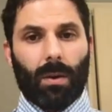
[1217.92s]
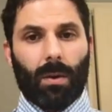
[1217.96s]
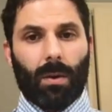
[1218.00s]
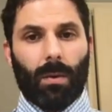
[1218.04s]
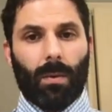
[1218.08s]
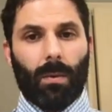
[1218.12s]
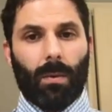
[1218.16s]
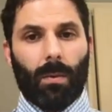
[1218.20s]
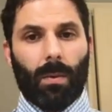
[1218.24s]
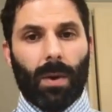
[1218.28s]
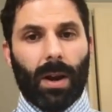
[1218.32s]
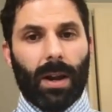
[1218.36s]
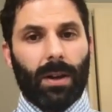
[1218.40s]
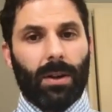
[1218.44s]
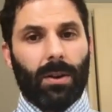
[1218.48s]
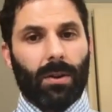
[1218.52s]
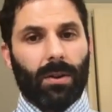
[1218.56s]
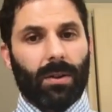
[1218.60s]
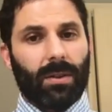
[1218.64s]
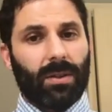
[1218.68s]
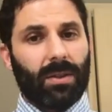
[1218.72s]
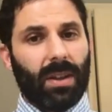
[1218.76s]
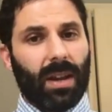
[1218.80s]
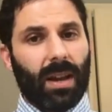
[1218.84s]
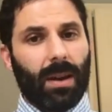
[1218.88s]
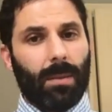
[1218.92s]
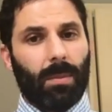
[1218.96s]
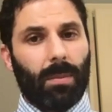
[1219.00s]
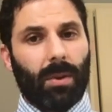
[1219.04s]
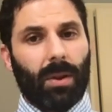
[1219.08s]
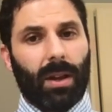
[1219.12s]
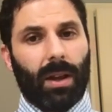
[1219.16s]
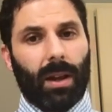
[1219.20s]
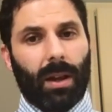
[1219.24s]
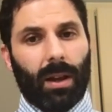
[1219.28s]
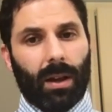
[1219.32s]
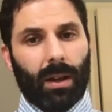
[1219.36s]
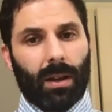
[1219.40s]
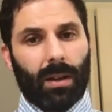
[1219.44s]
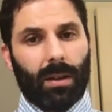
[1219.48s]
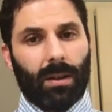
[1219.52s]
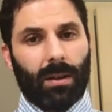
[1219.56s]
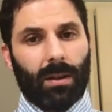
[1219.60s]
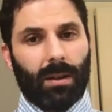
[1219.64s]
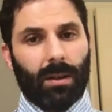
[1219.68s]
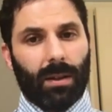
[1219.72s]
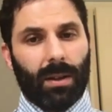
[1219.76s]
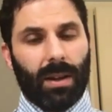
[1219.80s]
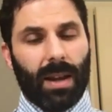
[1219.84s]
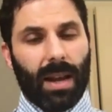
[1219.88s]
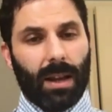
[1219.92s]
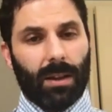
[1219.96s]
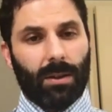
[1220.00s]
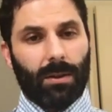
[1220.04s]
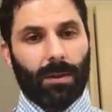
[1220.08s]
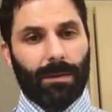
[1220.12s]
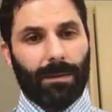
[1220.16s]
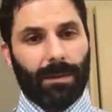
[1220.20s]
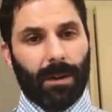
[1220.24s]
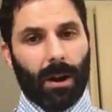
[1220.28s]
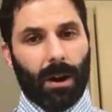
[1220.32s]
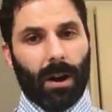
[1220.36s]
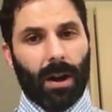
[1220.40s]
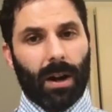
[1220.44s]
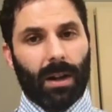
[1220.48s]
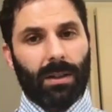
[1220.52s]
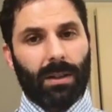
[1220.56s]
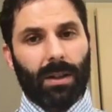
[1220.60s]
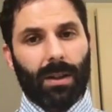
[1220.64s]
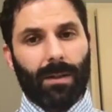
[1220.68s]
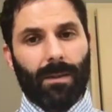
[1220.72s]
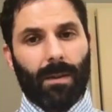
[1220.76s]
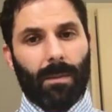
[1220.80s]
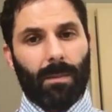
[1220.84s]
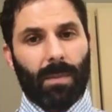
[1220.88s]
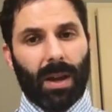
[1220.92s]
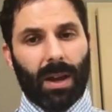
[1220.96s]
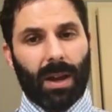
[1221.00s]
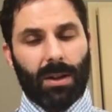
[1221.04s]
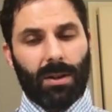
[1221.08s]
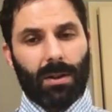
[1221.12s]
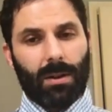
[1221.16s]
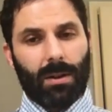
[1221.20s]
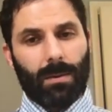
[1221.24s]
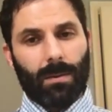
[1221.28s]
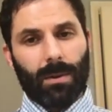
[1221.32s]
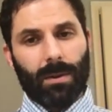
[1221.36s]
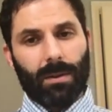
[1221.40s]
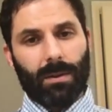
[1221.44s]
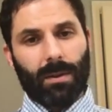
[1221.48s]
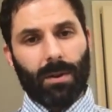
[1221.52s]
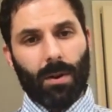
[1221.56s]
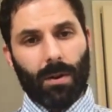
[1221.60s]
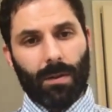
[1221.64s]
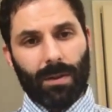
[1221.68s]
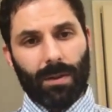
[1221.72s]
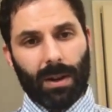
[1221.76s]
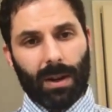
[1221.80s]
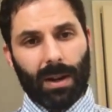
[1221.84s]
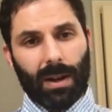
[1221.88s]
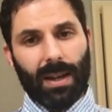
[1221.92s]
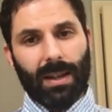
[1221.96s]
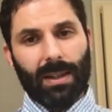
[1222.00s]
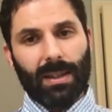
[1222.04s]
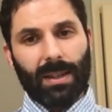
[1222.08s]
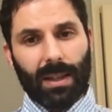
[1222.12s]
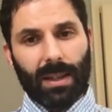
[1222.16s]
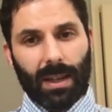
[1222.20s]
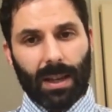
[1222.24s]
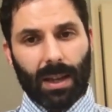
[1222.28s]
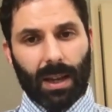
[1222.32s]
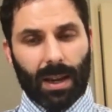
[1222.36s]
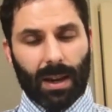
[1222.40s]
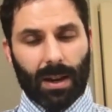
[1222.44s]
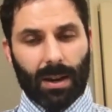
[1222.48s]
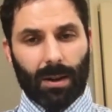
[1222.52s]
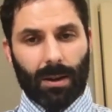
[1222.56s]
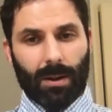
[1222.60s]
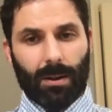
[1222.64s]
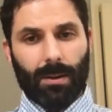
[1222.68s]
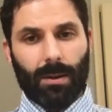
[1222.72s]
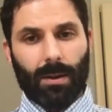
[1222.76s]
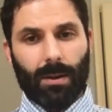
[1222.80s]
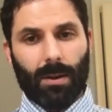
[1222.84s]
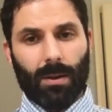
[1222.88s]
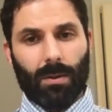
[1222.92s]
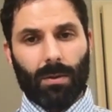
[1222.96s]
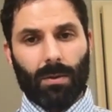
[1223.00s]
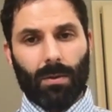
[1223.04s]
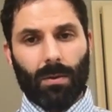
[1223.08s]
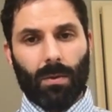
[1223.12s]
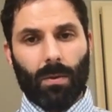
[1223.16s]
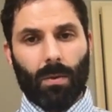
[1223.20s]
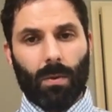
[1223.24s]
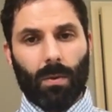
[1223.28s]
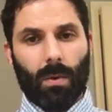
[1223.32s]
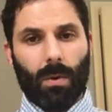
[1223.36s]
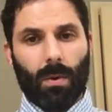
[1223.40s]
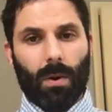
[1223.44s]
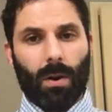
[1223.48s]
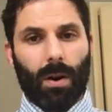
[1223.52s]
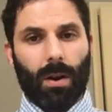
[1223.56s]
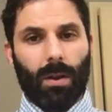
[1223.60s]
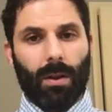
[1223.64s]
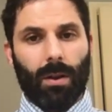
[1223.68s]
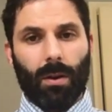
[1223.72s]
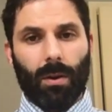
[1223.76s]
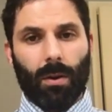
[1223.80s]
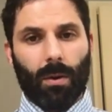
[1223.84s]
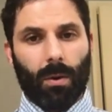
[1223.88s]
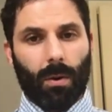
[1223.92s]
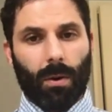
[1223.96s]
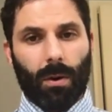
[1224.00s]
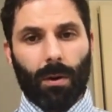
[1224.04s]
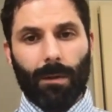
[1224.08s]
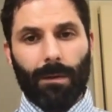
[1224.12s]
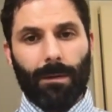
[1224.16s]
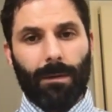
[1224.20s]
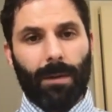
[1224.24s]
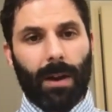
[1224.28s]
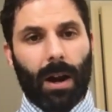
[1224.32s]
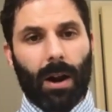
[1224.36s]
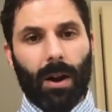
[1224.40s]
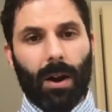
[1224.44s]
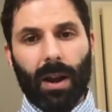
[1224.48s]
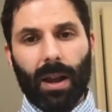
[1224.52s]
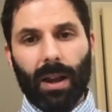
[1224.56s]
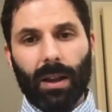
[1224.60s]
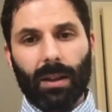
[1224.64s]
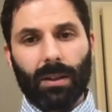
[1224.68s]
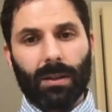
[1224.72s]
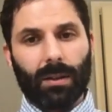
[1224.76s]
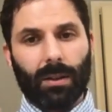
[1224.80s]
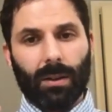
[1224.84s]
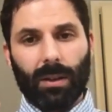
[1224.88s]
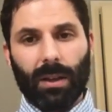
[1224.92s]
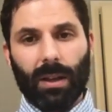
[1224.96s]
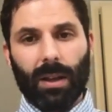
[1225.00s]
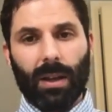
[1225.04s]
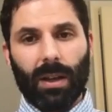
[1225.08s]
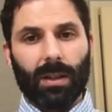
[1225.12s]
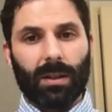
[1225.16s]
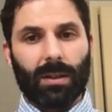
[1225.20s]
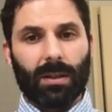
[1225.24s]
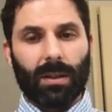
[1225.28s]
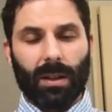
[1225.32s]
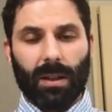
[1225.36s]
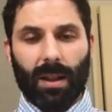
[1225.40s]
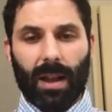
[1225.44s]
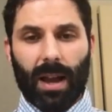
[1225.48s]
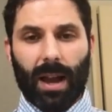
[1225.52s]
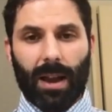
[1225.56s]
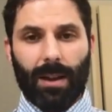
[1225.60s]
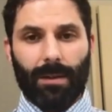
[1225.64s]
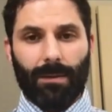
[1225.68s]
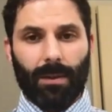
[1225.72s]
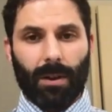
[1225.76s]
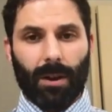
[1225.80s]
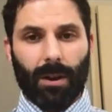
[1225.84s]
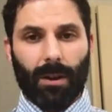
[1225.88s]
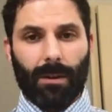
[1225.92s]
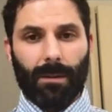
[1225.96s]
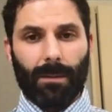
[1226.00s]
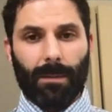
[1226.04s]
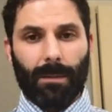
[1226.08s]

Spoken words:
When you're sampling nasopharynx of a patient with COVID-19 or the oropharynx looking at saliva,